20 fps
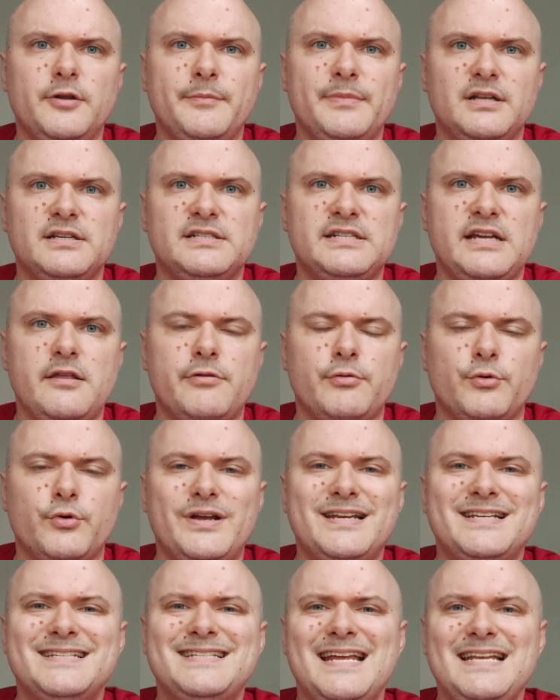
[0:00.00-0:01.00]
ability through
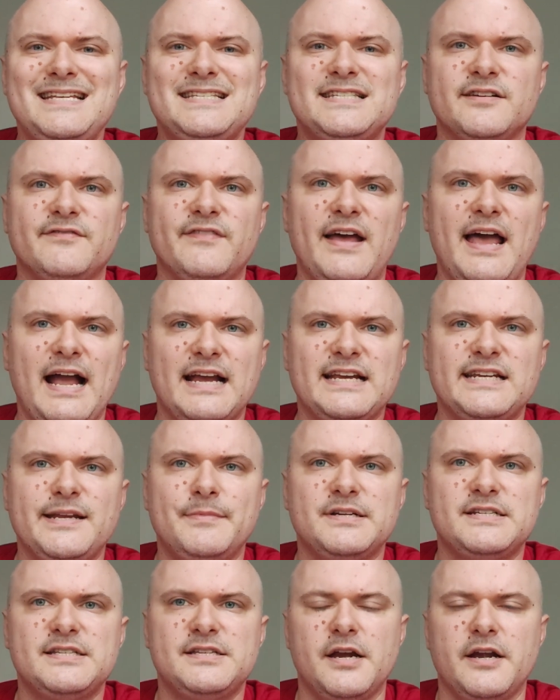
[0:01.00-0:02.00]
intensive
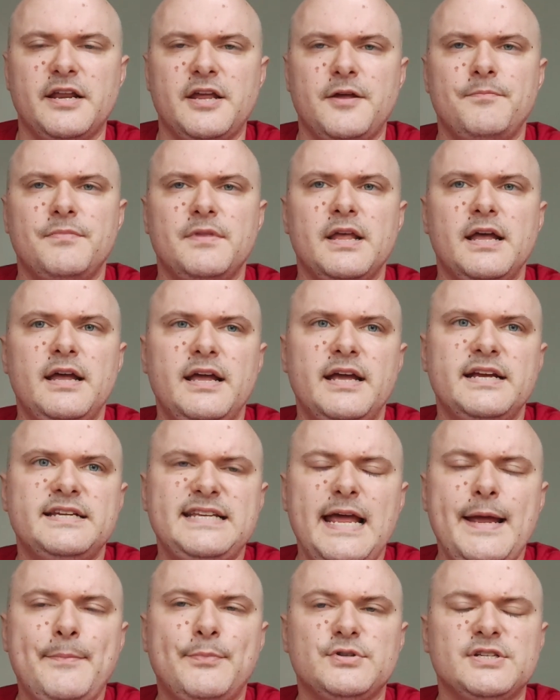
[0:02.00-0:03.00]
academic study.
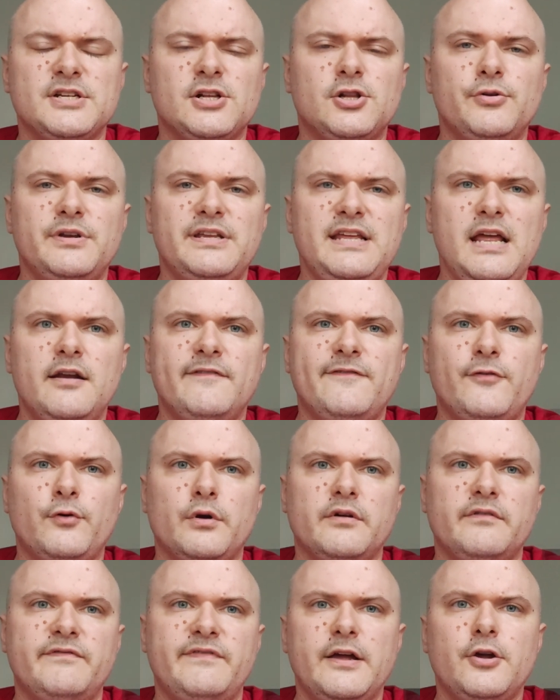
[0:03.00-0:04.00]
Examples include
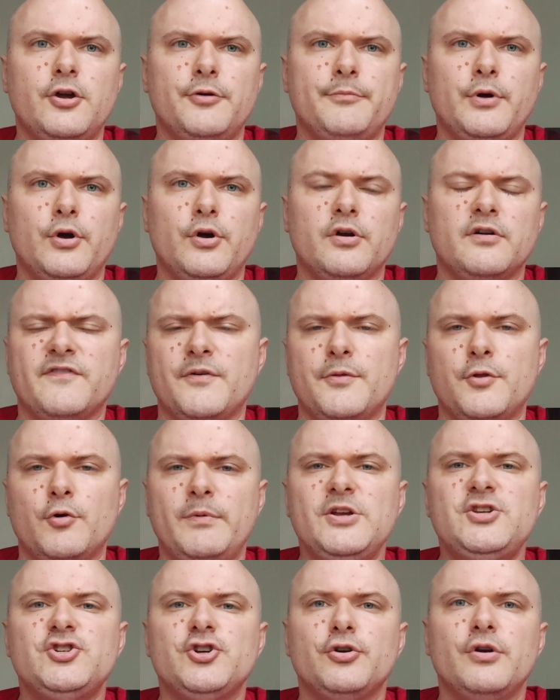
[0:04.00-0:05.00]
Yennefer of Vengerberg from The
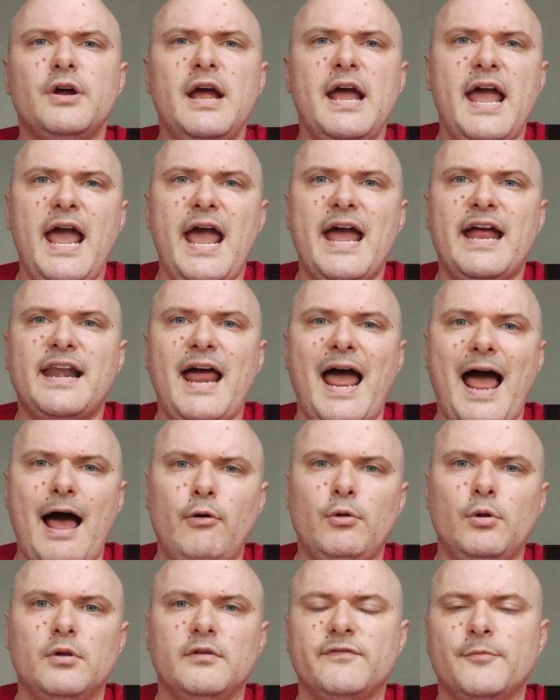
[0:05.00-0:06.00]
Witcher and
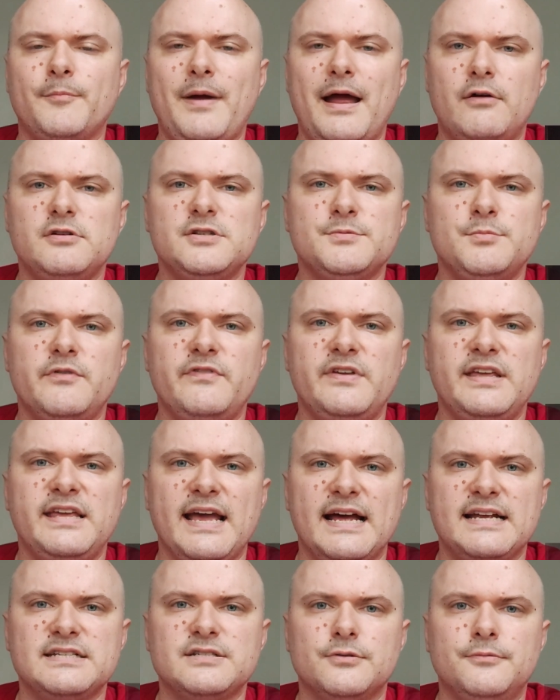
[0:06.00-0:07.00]
Howl from Howl's Moving
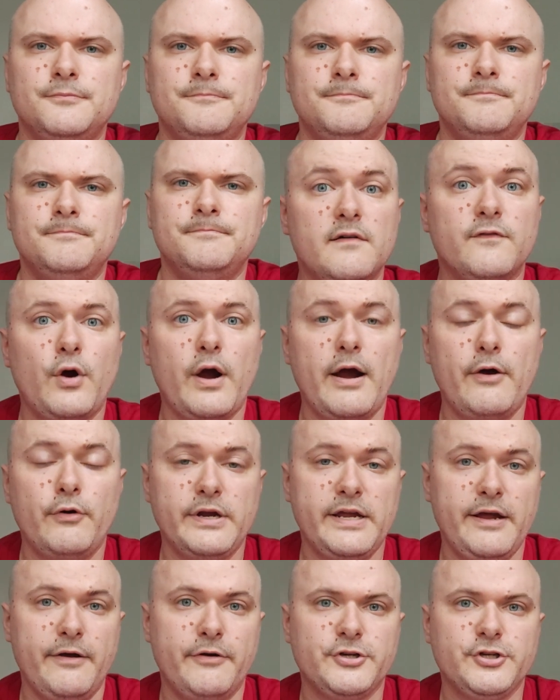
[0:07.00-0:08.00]
Castle. For
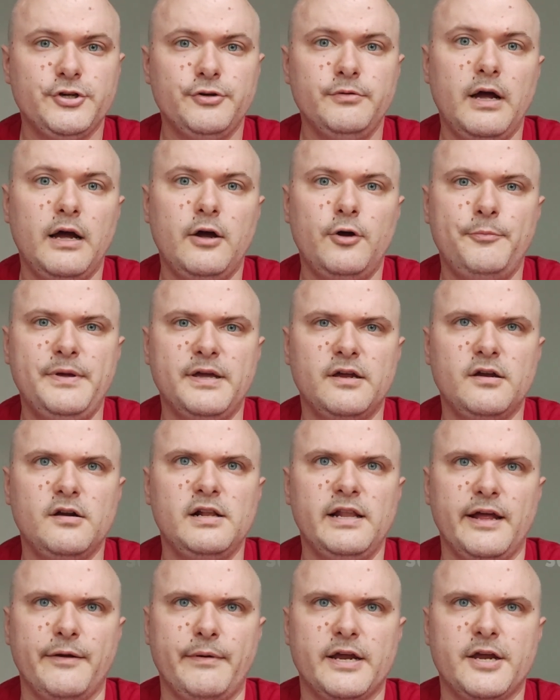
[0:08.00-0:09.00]
our character, I'll pick a
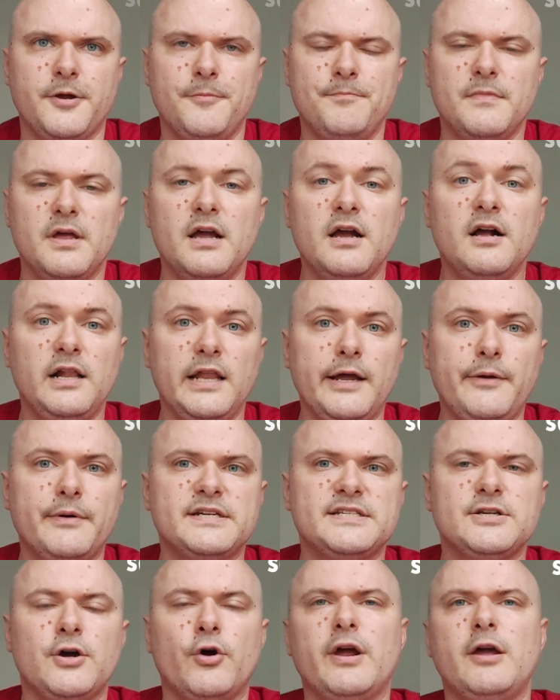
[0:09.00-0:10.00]
cleric.
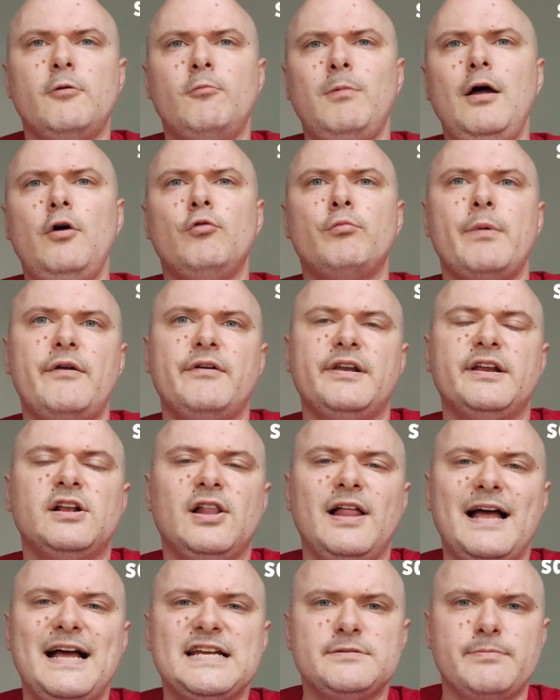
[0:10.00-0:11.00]
Clerics are a well-rounded
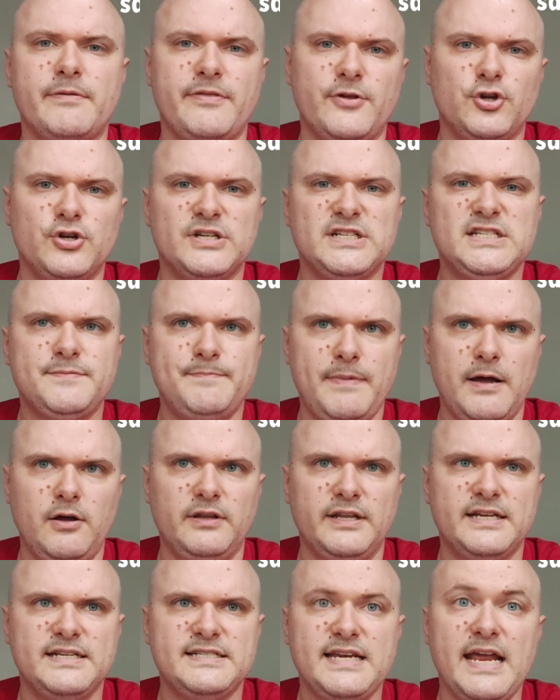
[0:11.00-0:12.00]
class with a good
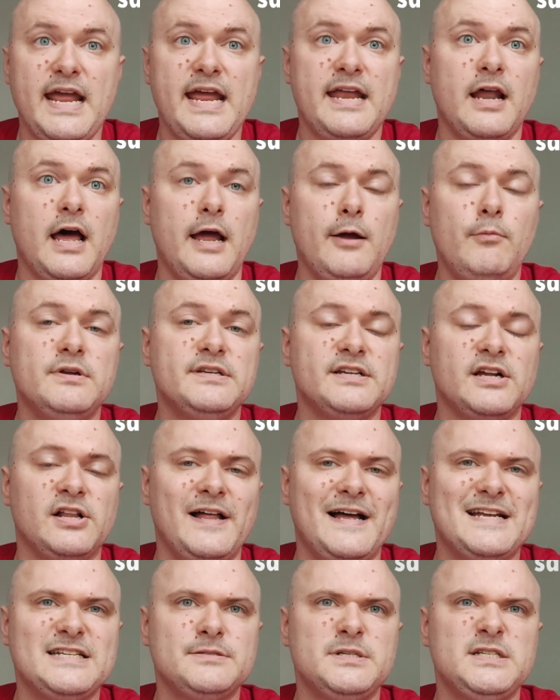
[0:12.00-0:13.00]
spell list, and I want a
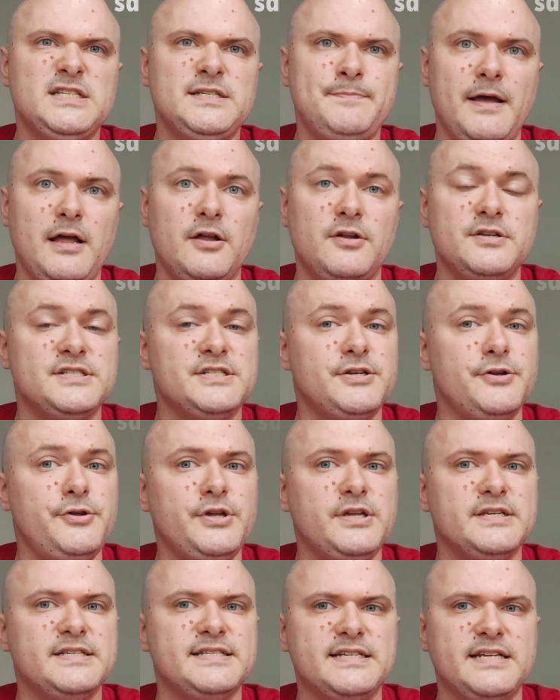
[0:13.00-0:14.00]
class with spells so
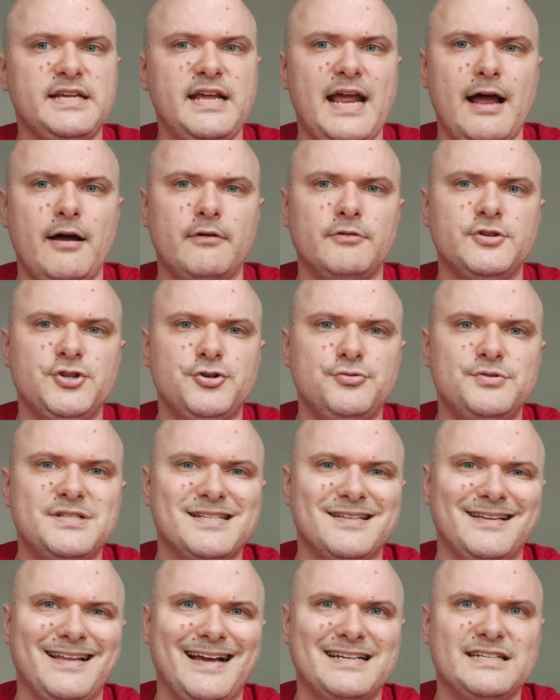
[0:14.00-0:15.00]
you can see how to
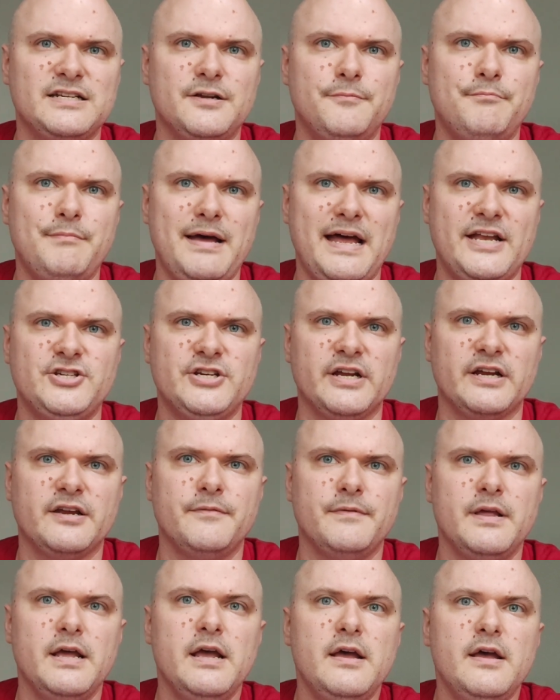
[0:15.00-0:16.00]
select magic.